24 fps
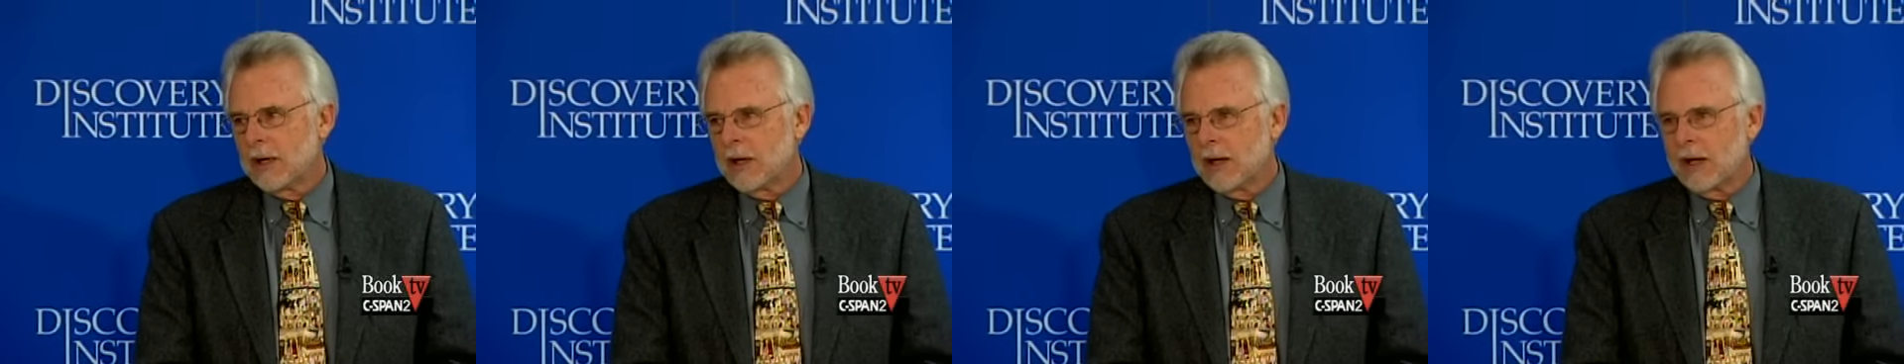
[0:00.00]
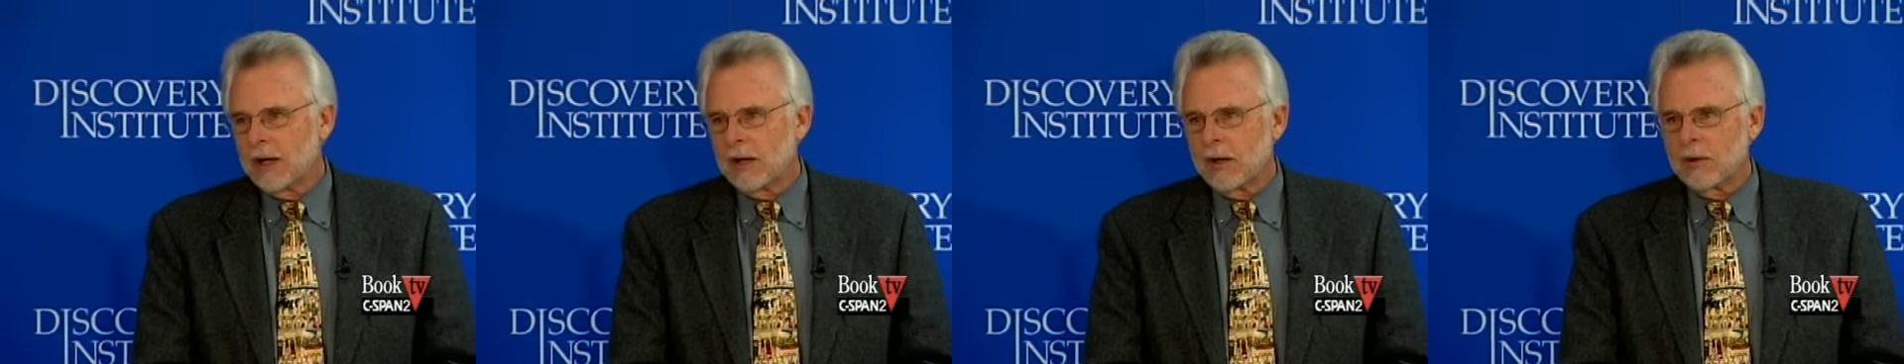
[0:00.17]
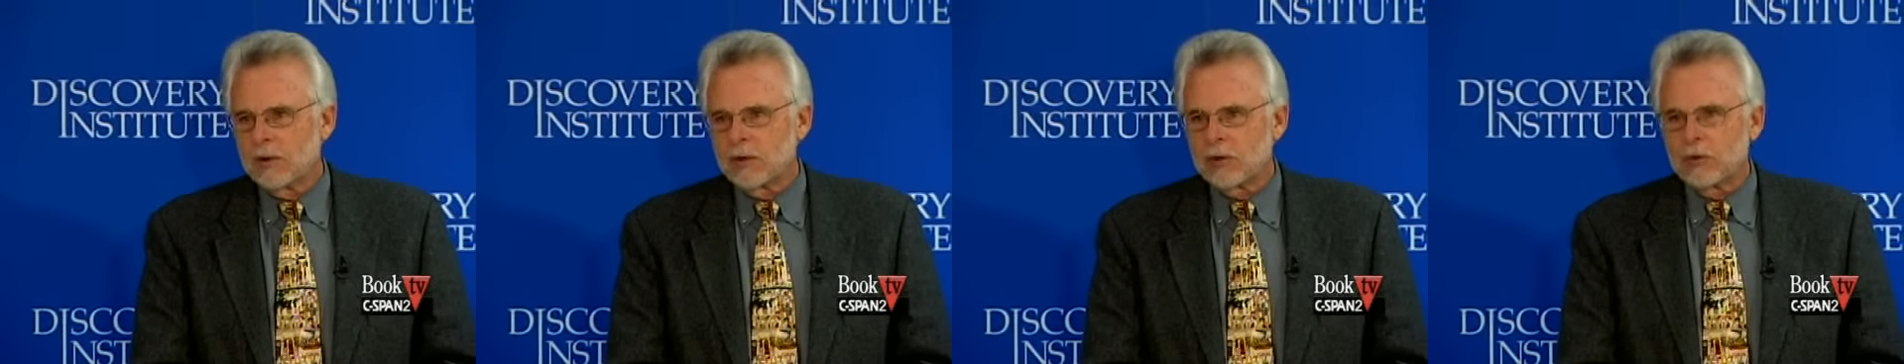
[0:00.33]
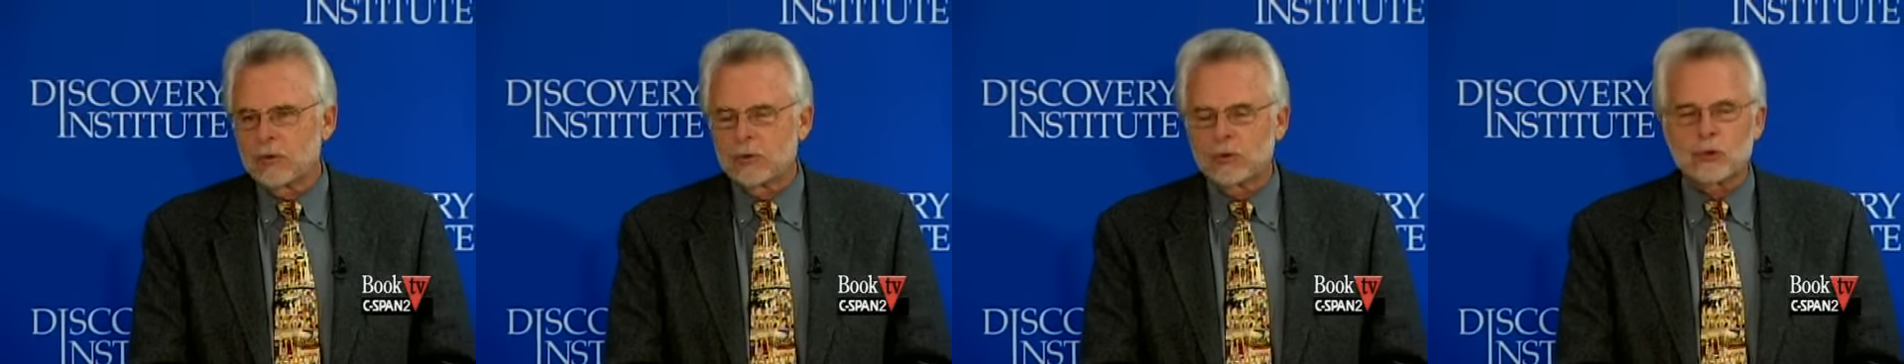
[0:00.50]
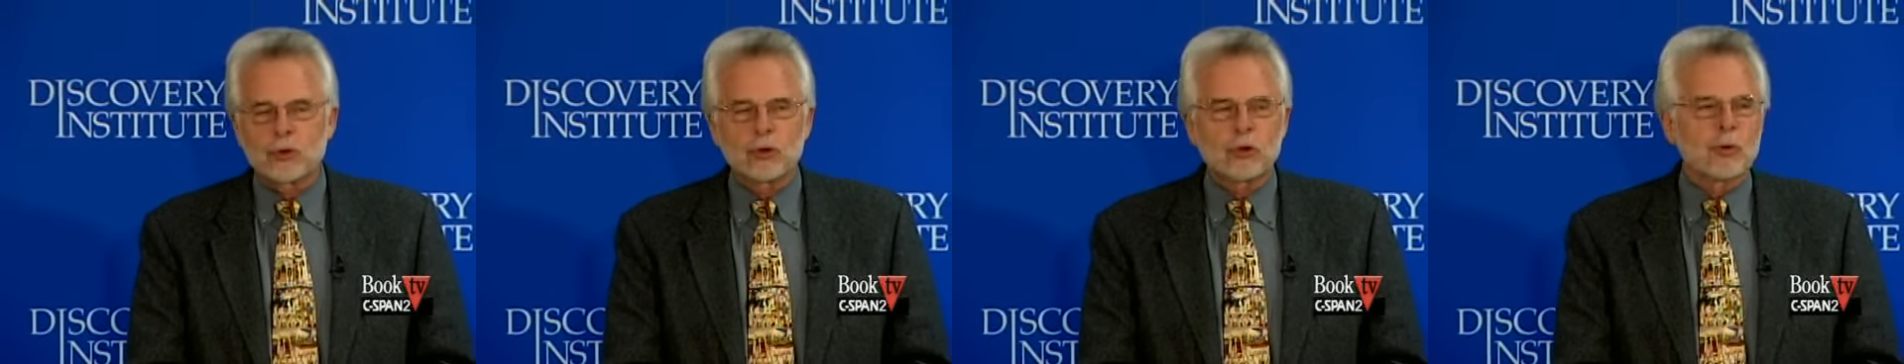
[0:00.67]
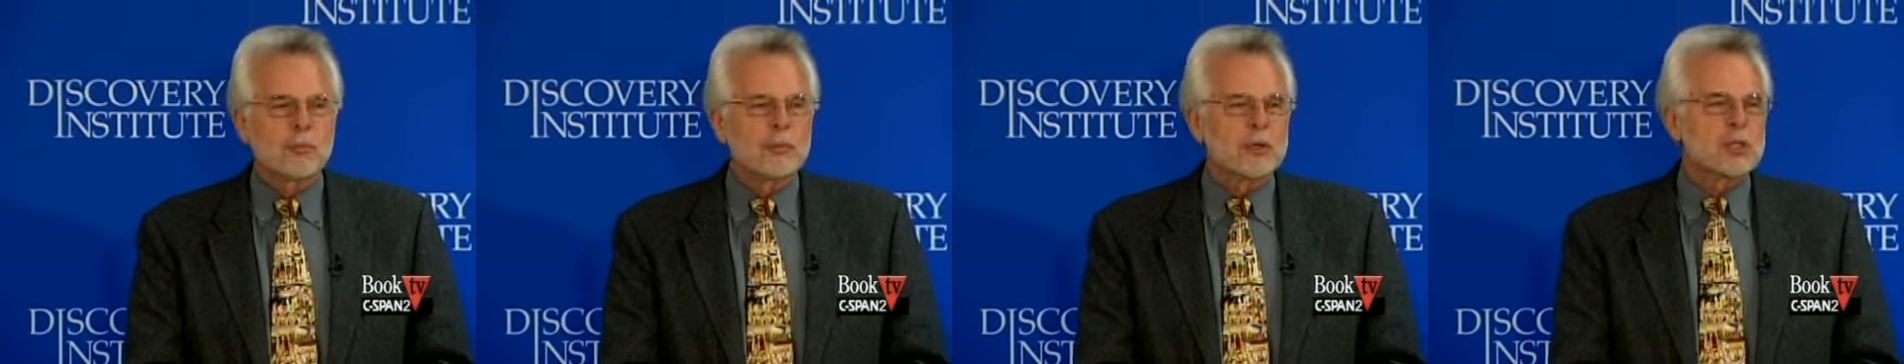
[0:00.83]
uh,
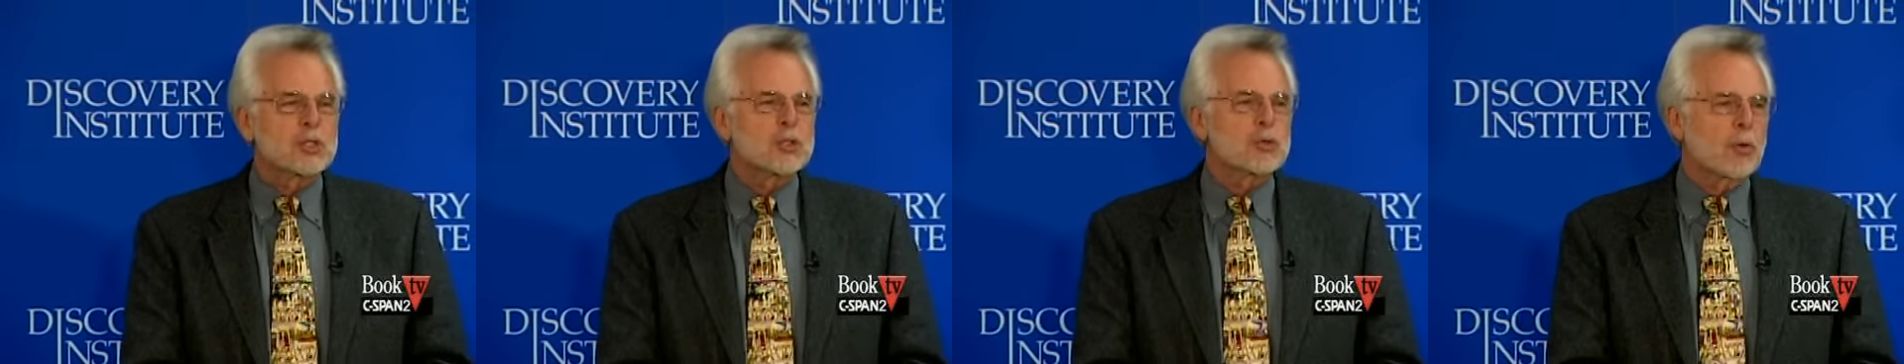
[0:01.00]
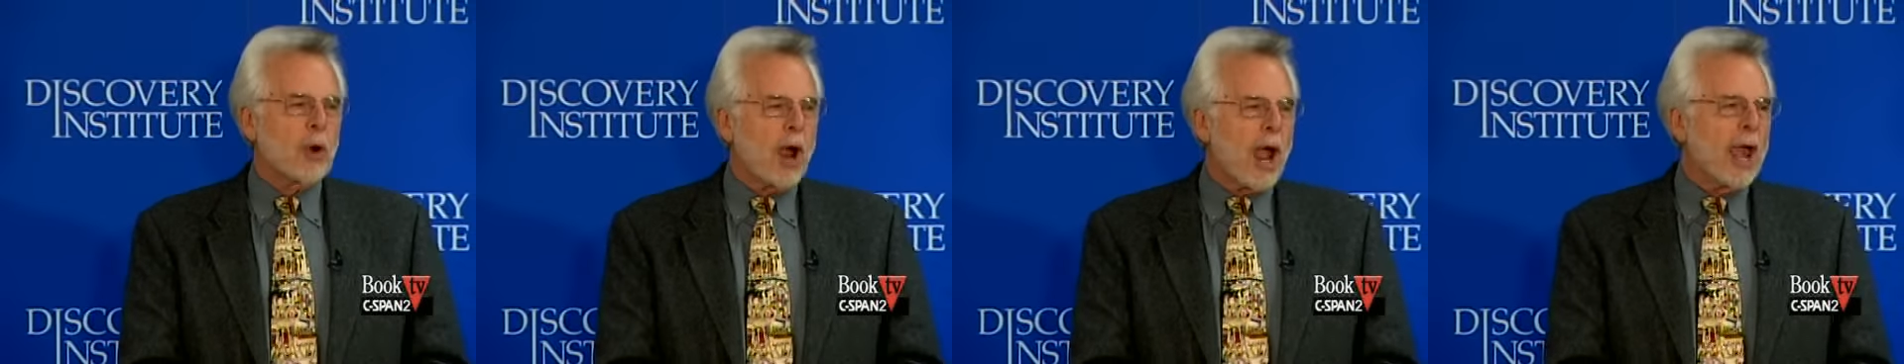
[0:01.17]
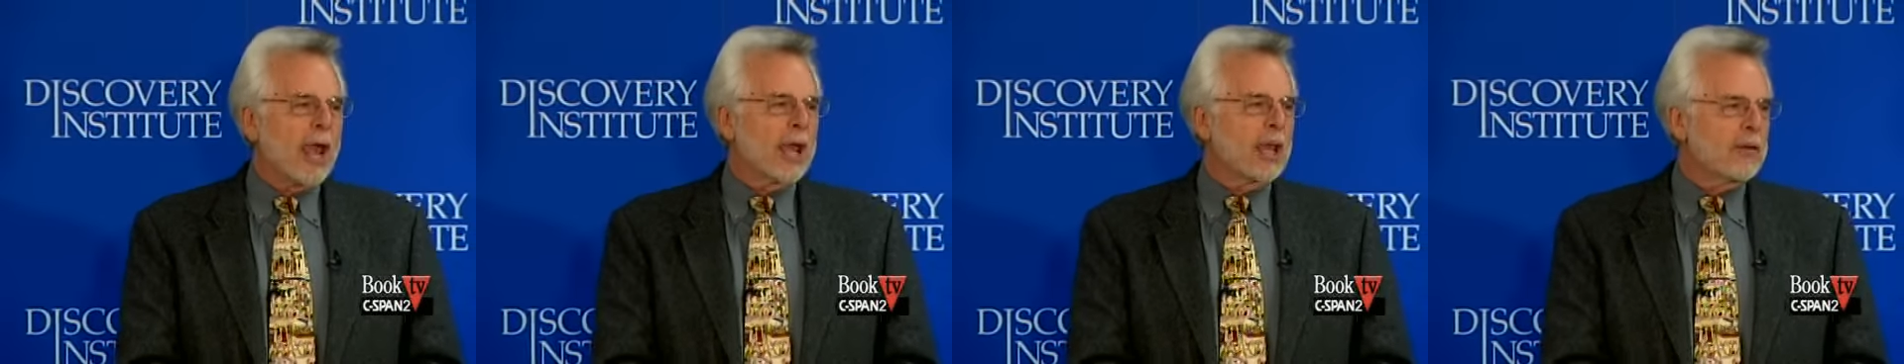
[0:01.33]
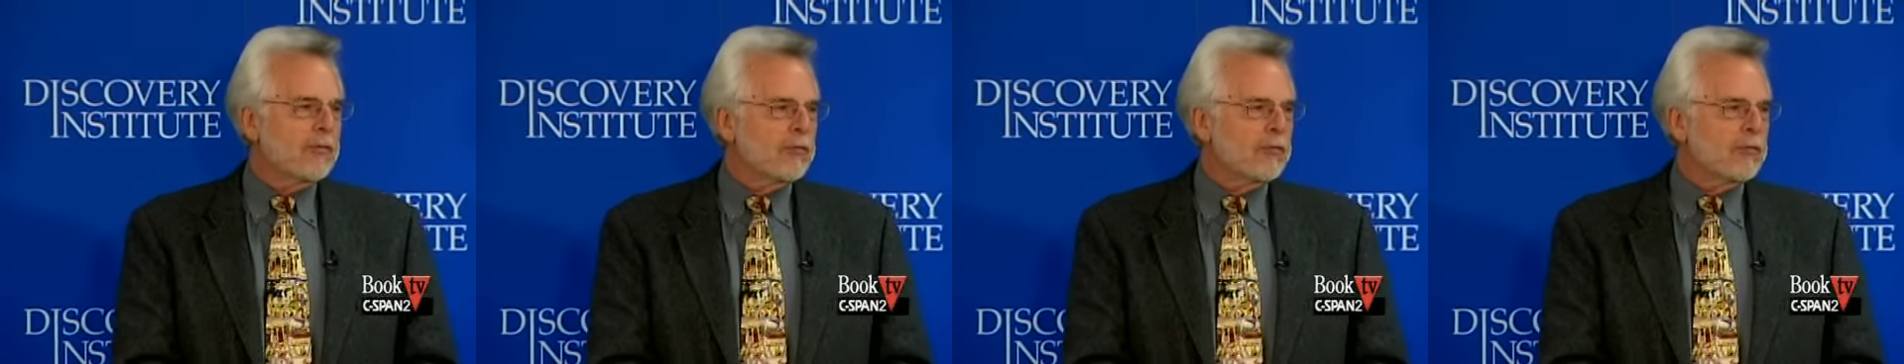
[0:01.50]
Sturm und Drang,